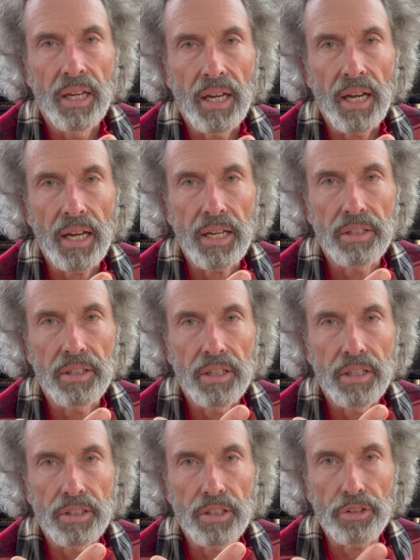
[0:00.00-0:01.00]
And
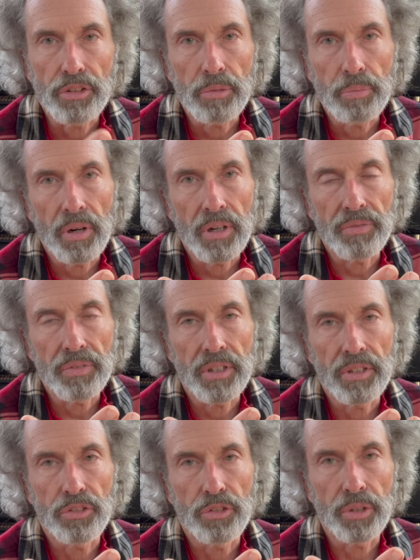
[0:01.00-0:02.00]
the third part of it
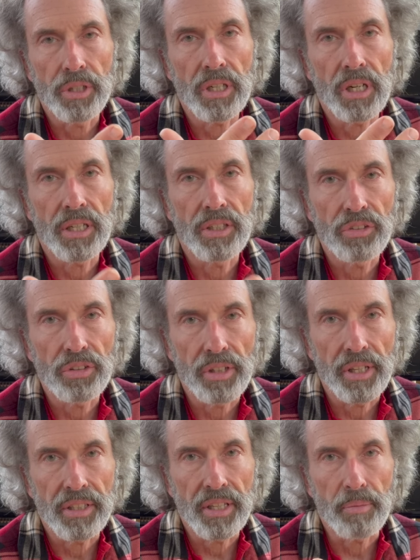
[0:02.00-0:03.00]
is you can
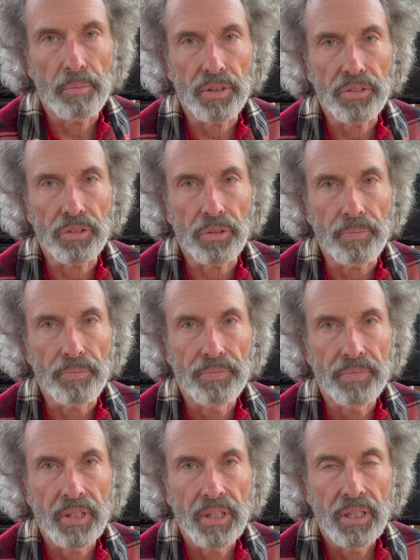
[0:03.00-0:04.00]
isolate that muscle.
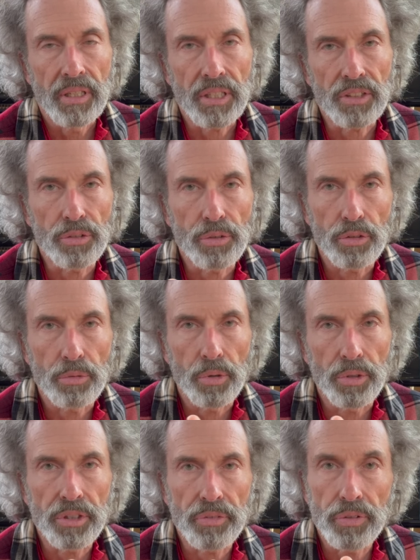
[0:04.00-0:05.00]
That's a little
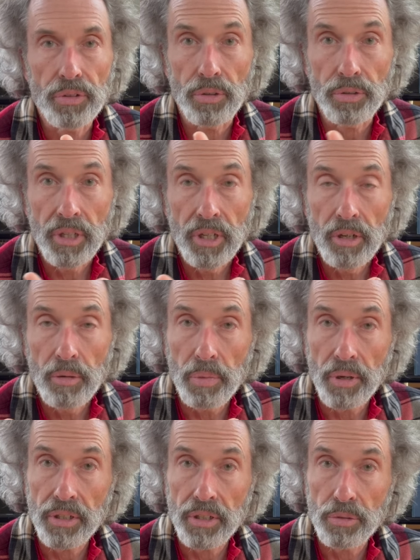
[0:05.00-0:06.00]
more difficult,
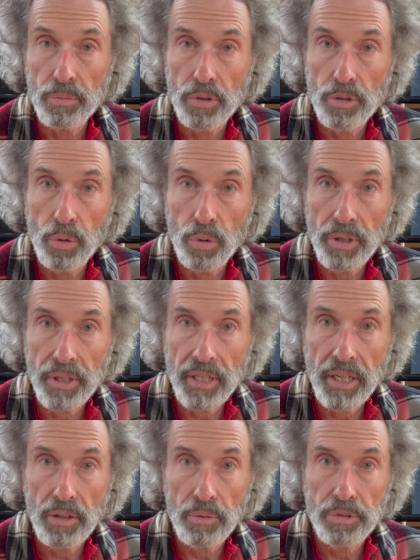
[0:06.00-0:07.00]
but the recording
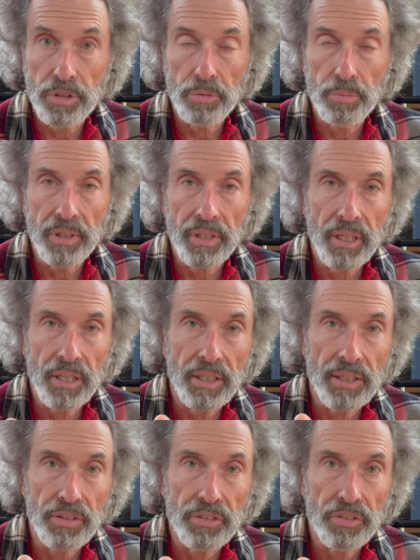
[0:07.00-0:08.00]
helps you,
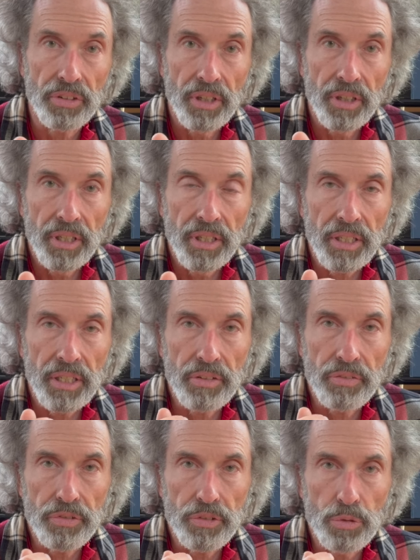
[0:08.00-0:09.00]
because
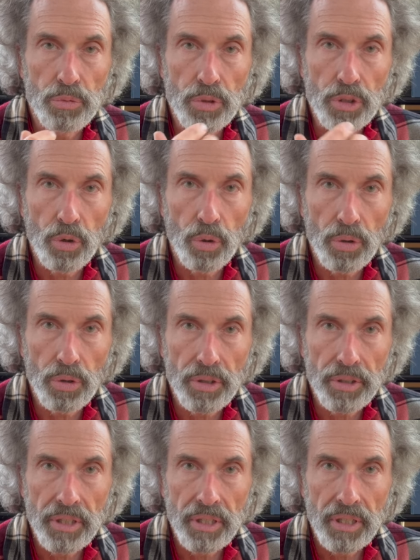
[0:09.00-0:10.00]
if you
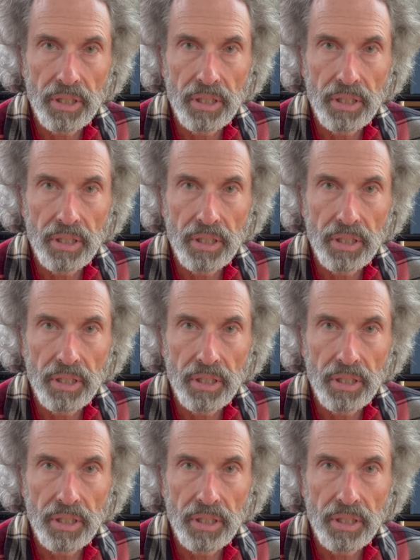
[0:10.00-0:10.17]
record